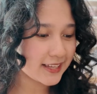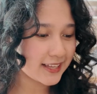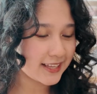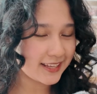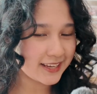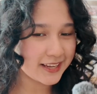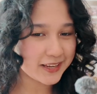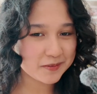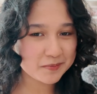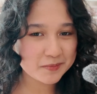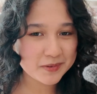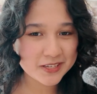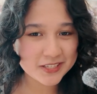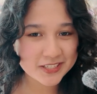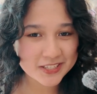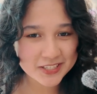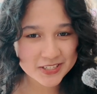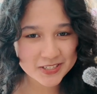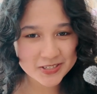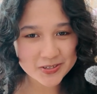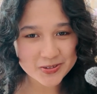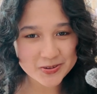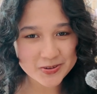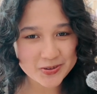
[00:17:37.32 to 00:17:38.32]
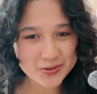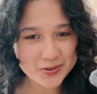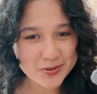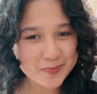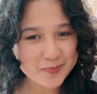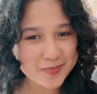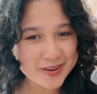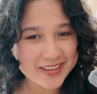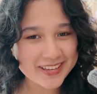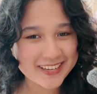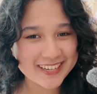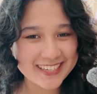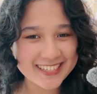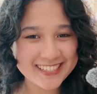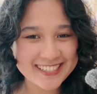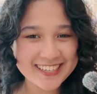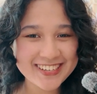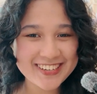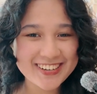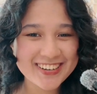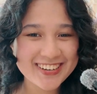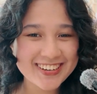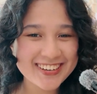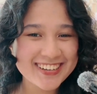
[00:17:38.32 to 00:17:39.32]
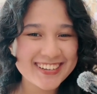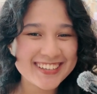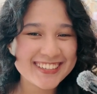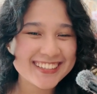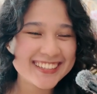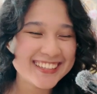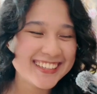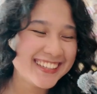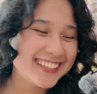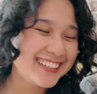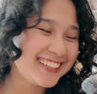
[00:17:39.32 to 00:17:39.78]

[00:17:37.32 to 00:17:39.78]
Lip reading: Let me just show you my gacha haul.